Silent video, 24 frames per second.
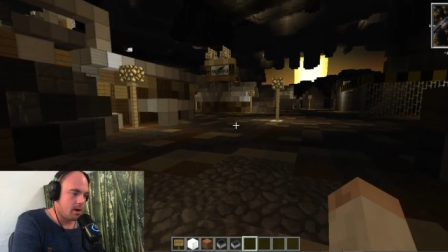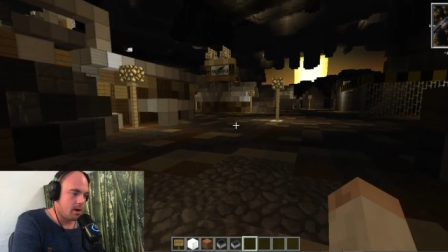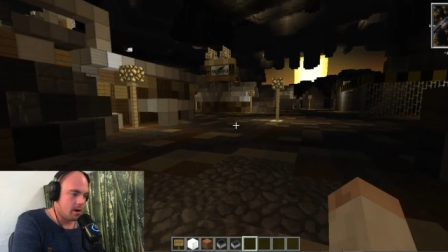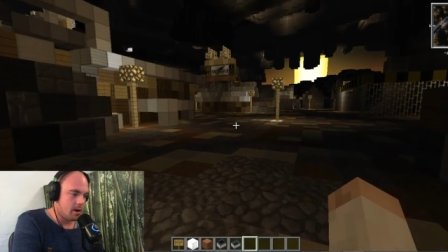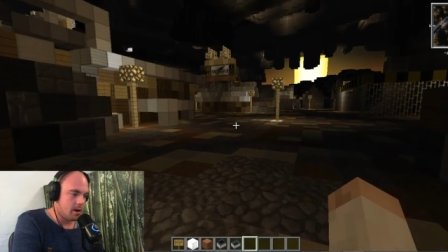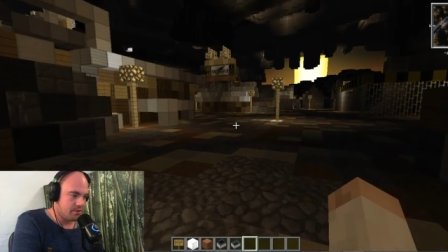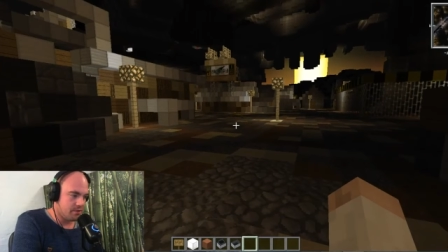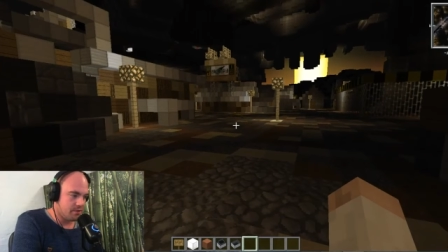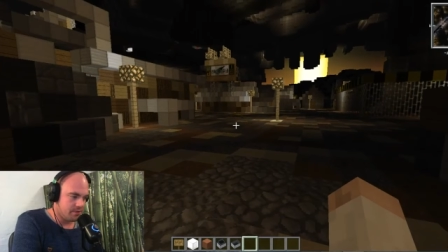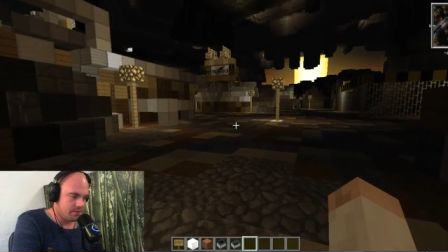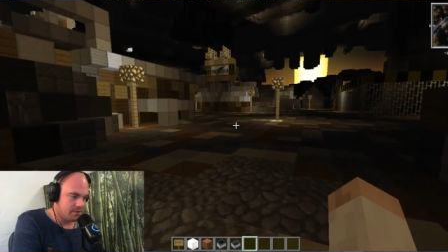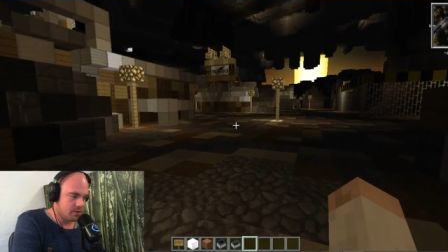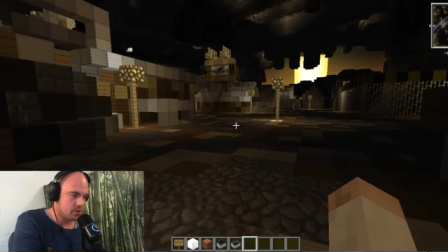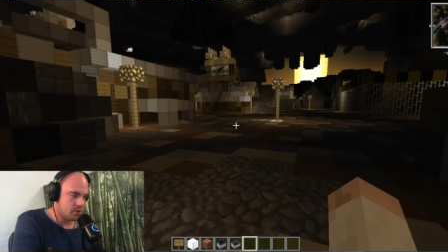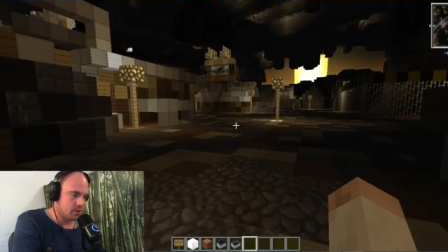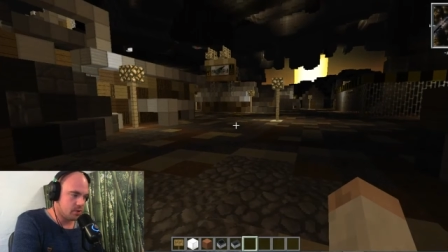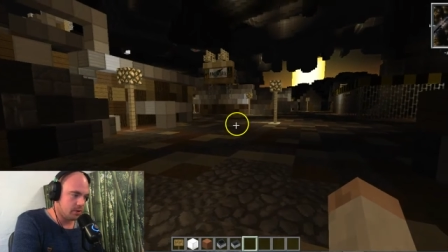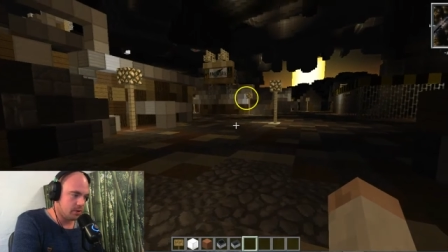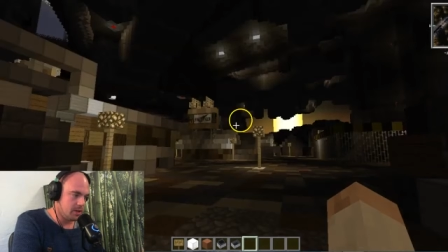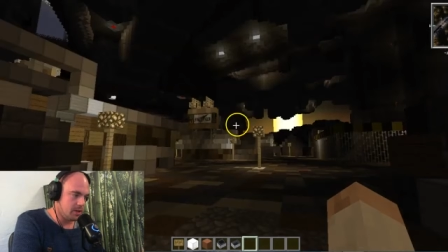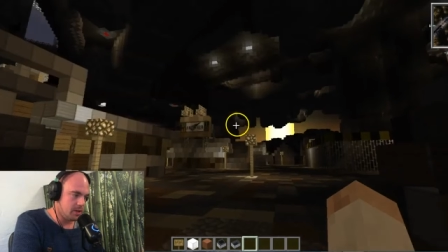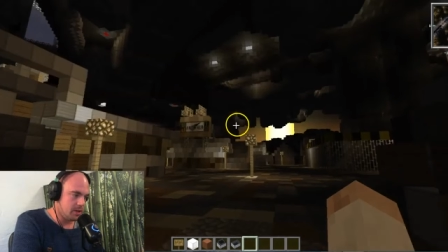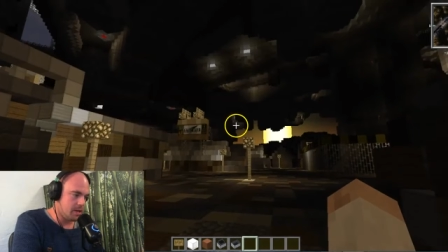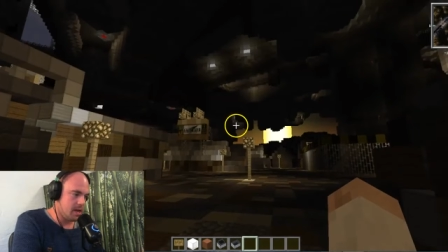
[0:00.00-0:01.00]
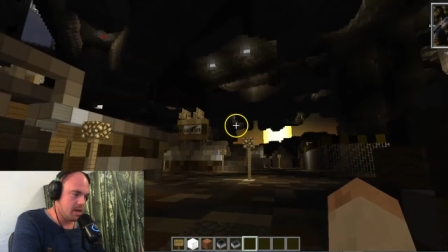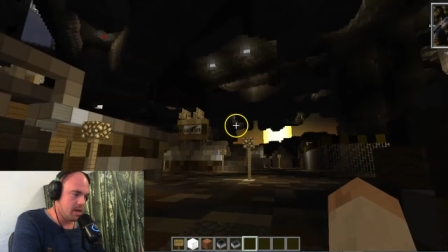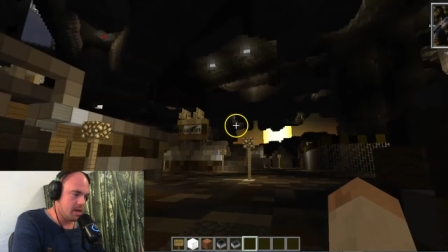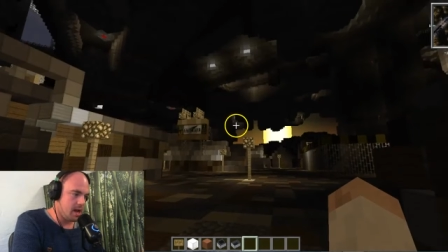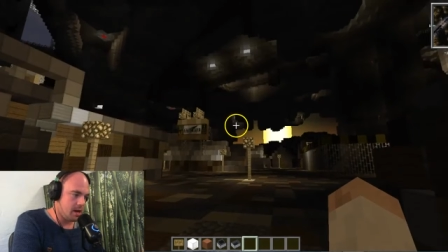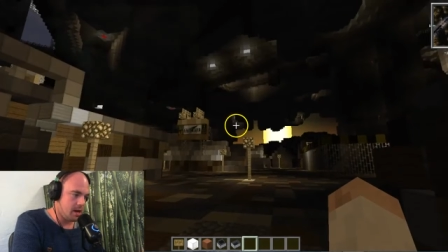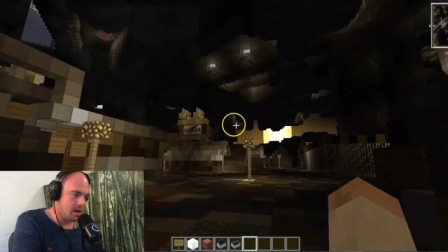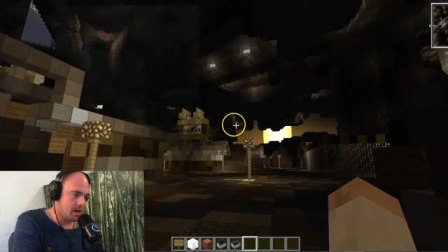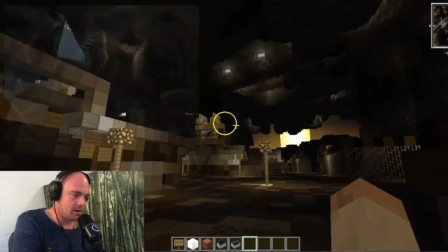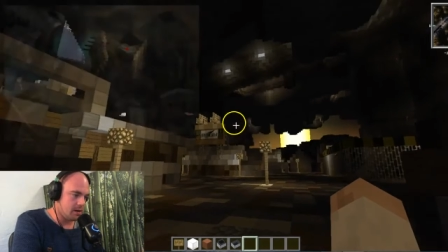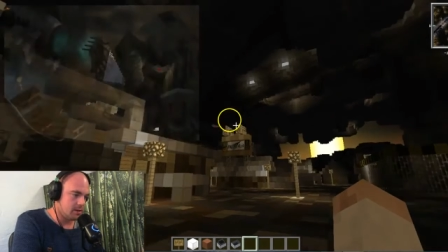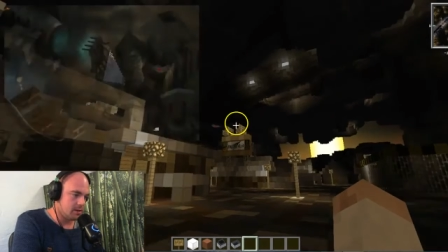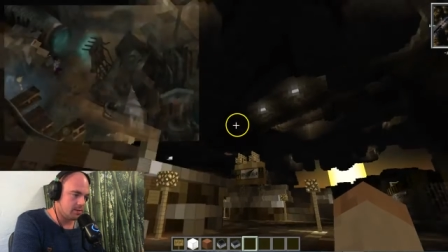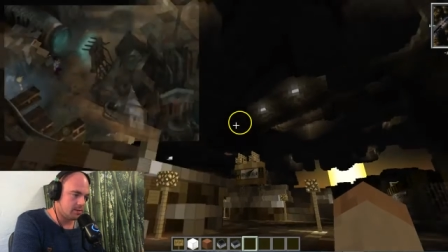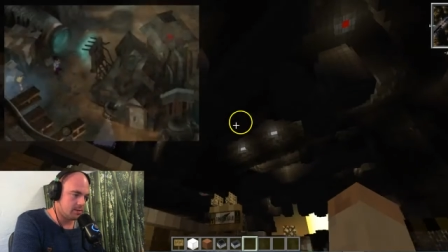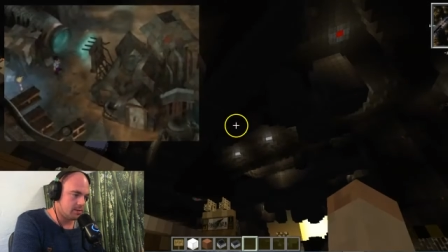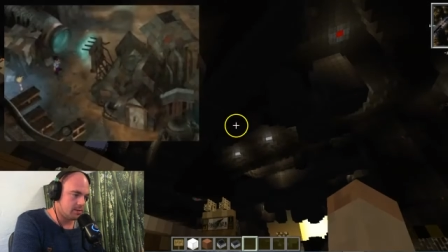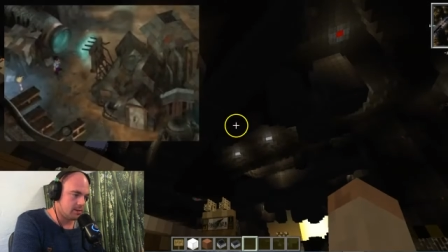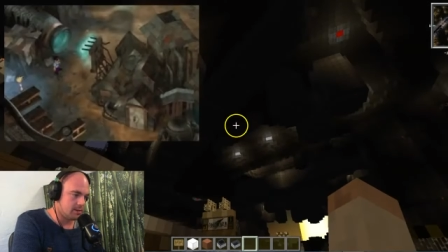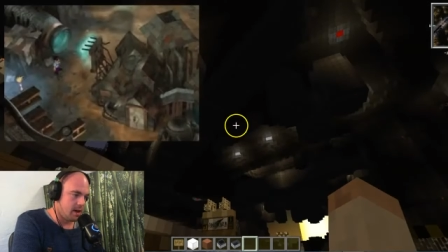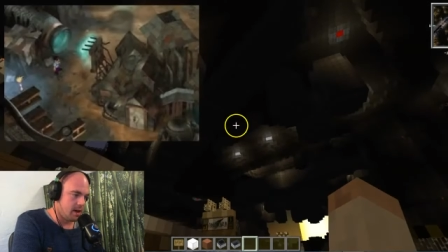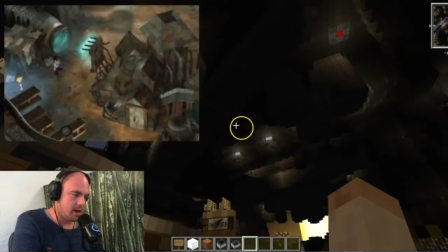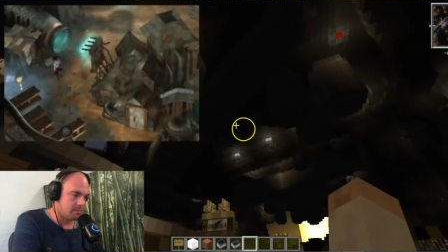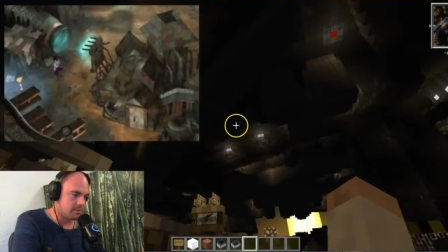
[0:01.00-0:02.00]
officially in the
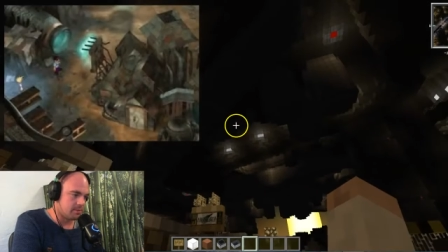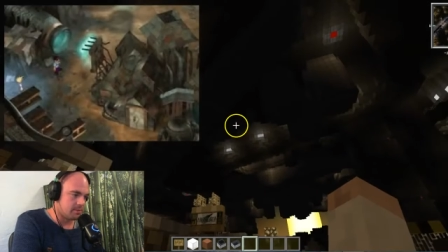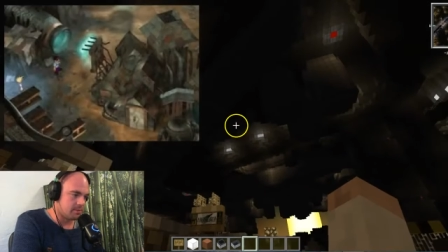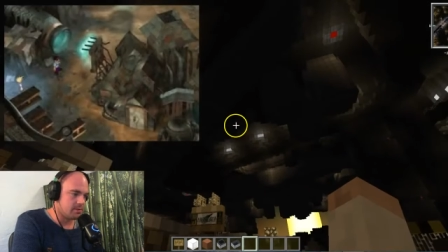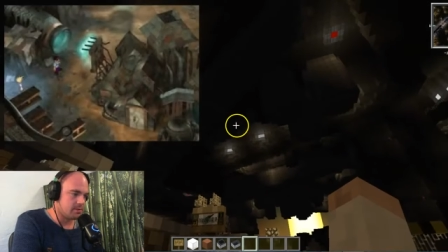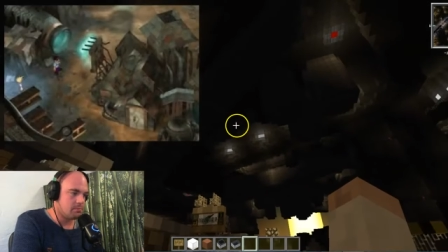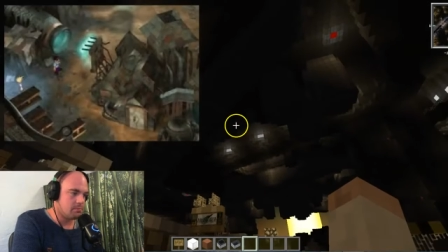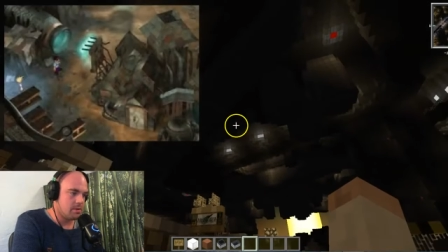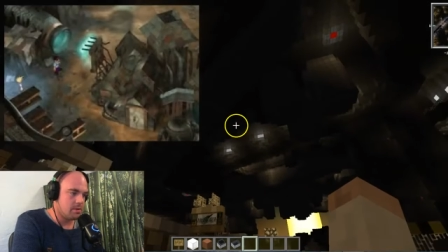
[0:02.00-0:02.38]
slums,